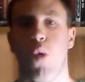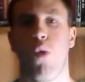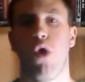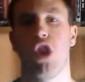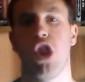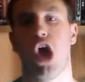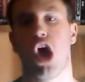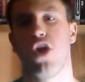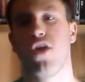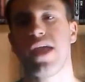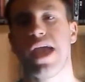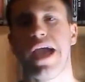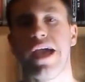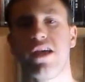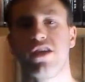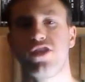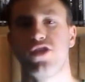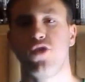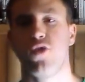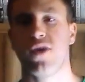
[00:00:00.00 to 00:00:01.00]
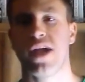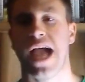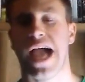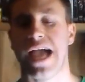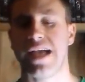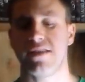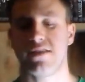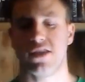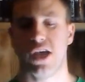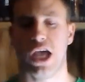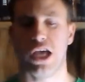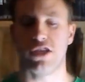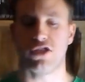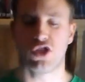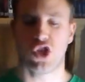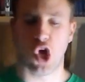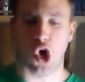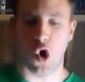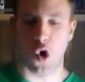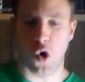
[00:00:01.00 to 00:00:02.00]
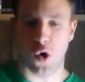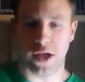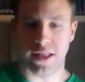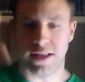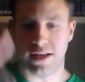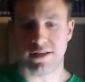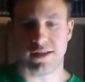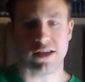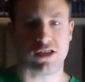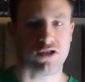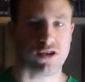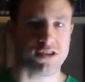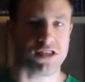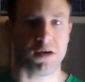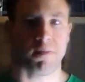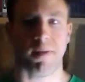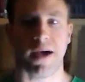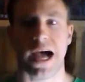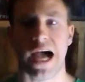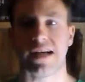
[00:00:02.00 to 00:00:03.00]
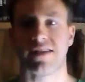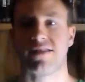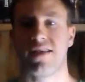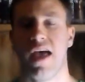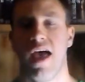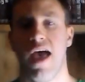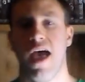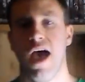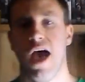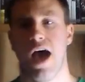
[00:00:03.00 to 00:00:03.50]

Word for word: Well, all you gotta do, guys, is go in the description box.